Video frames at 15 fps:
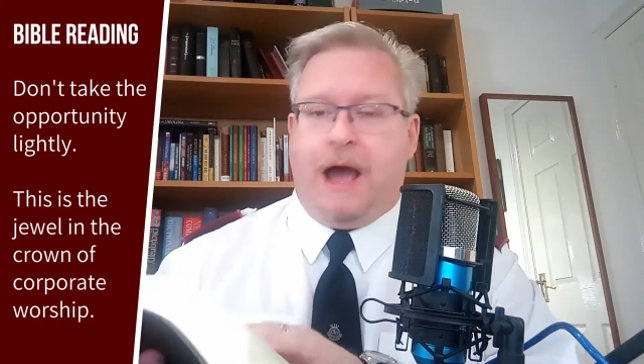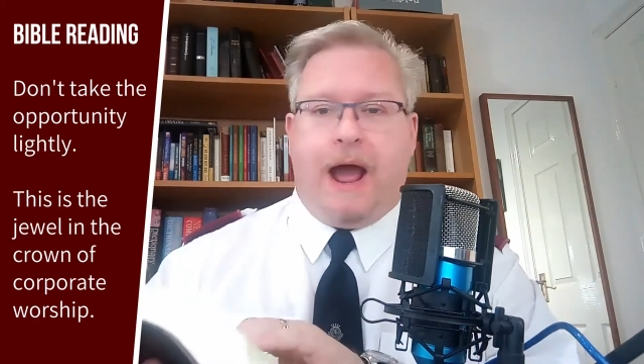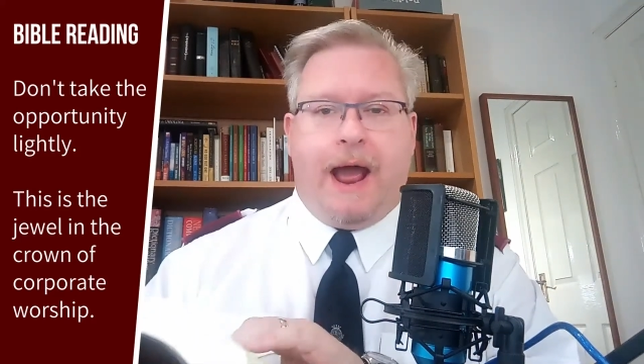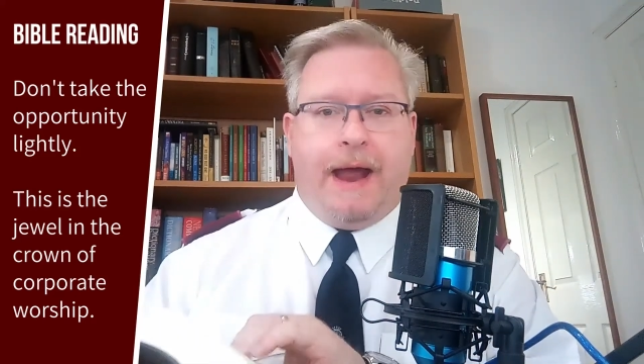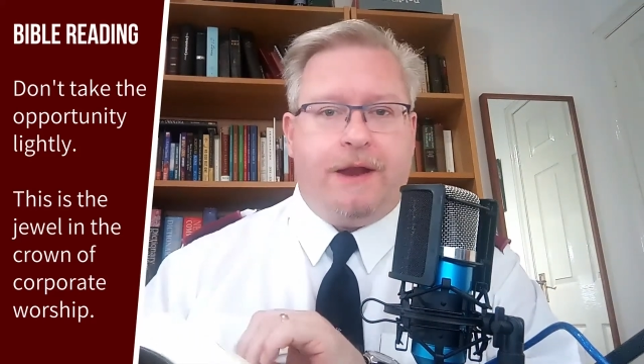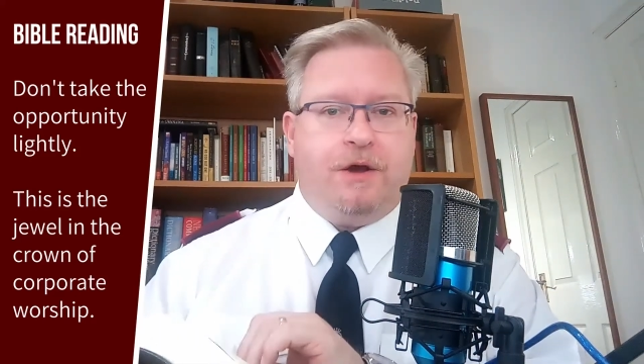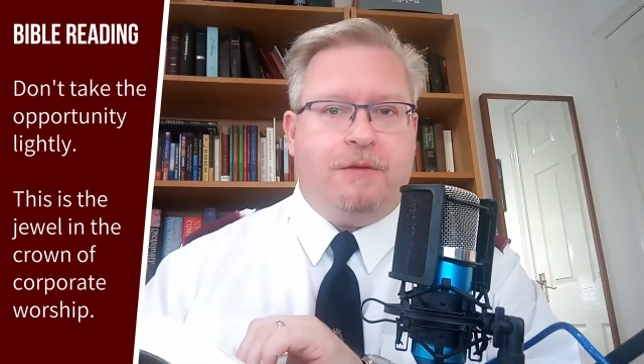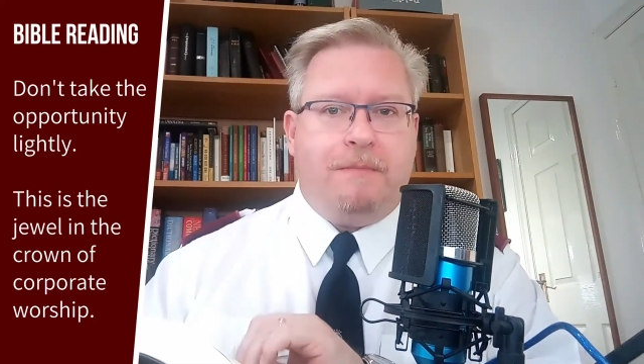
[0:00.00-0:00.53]

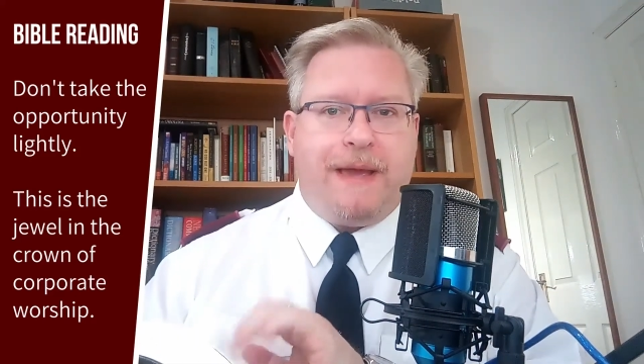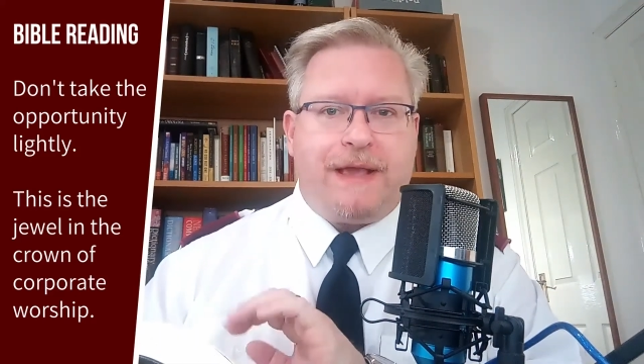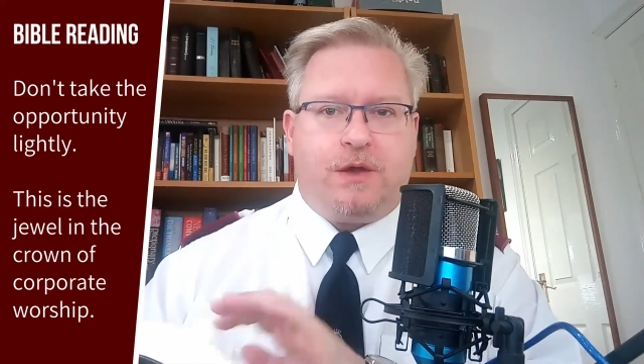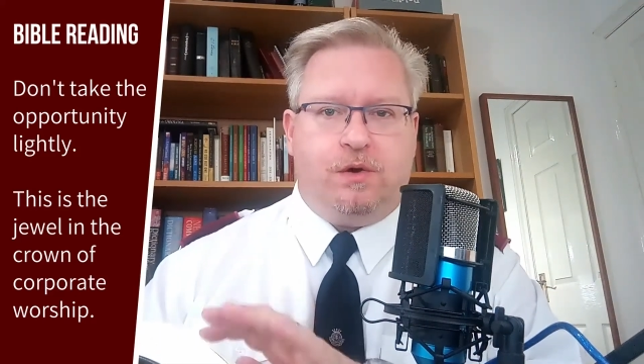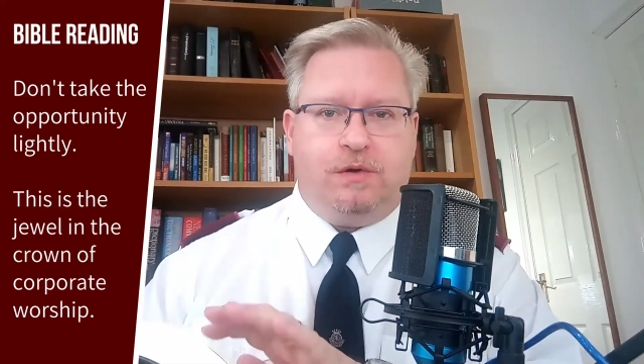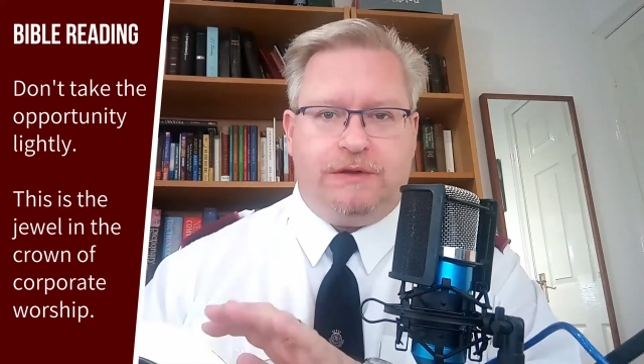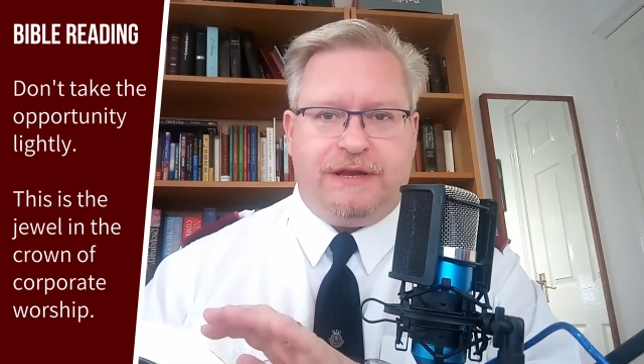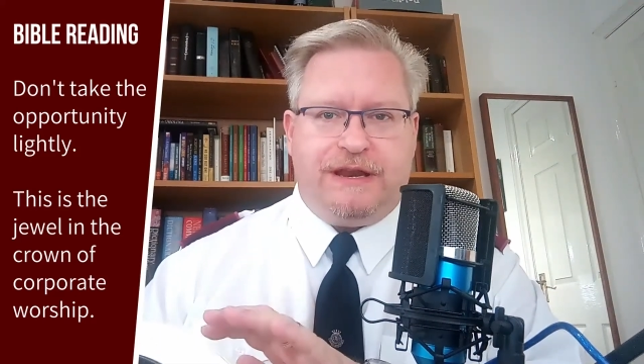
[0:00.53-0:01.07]
And it will make
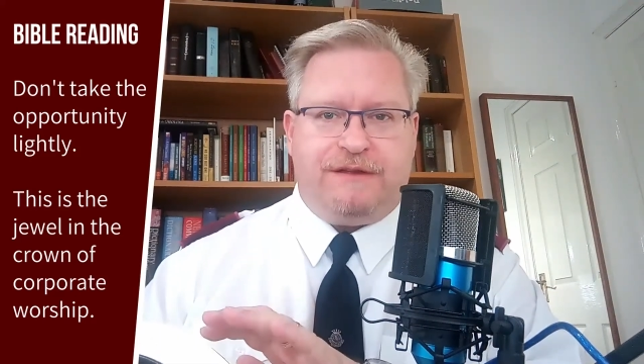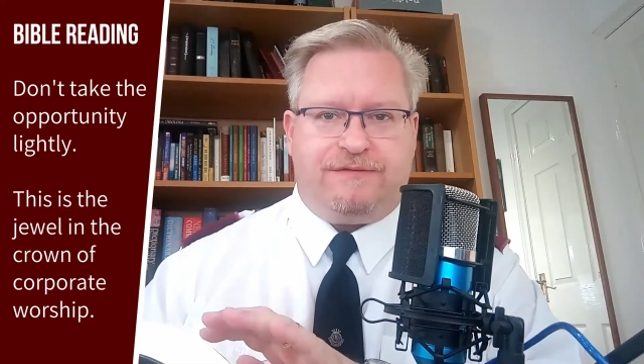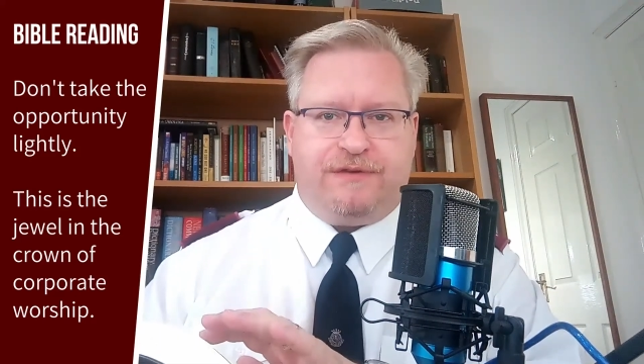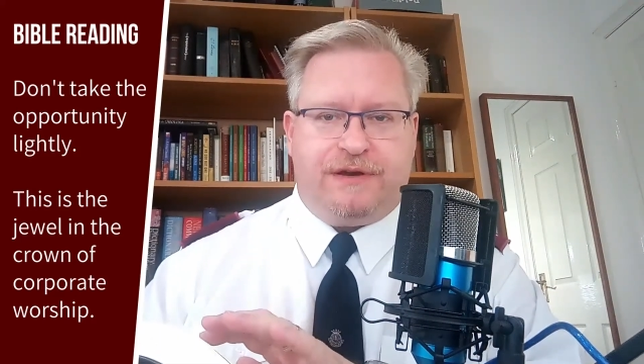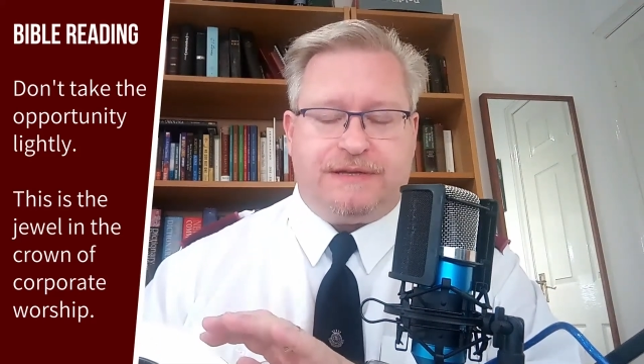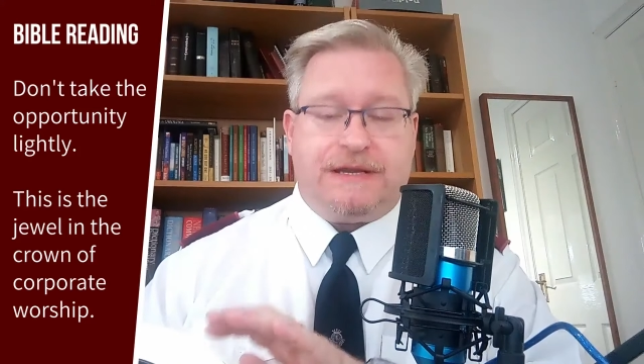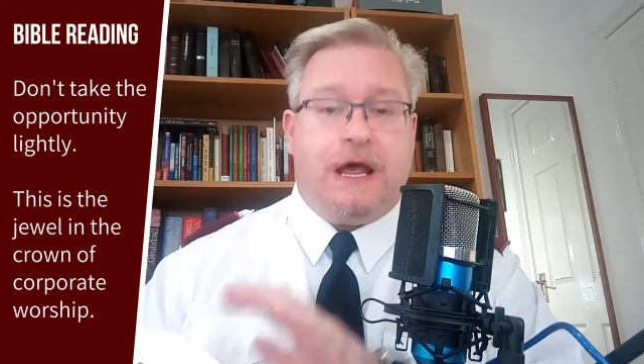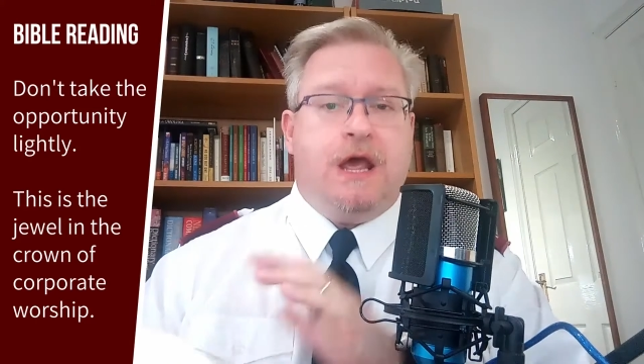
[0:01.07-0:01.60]
all the
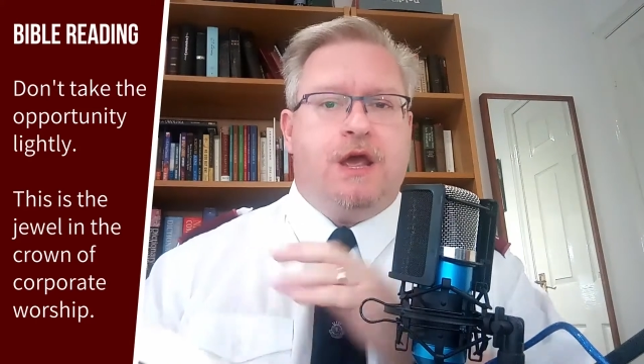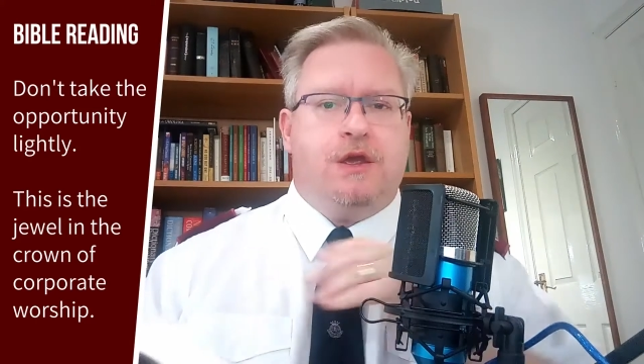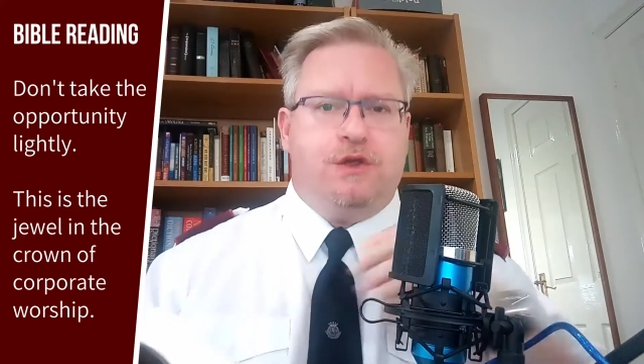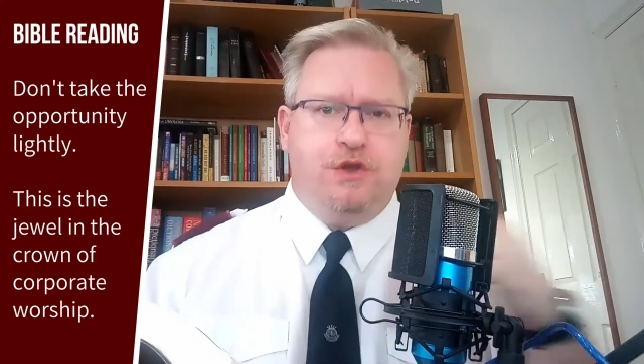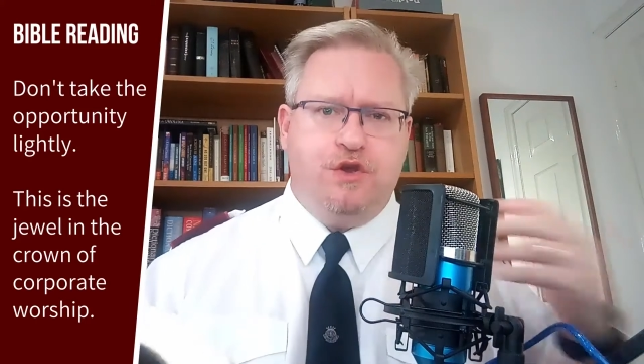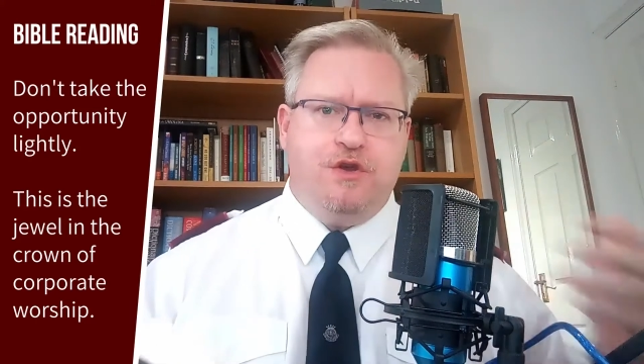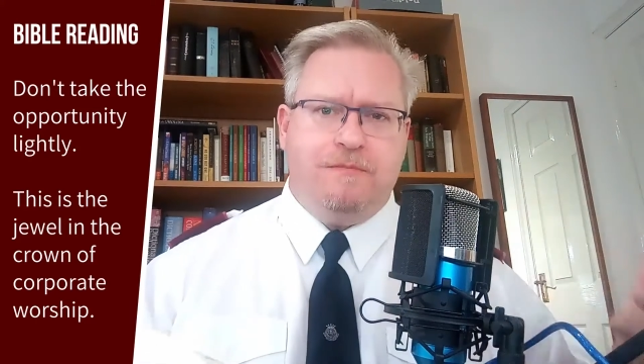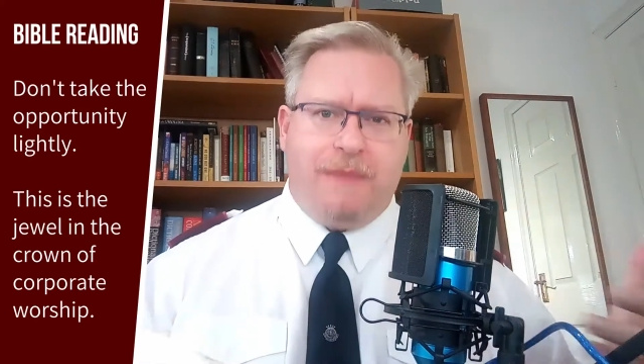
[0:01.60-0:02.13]
difference. You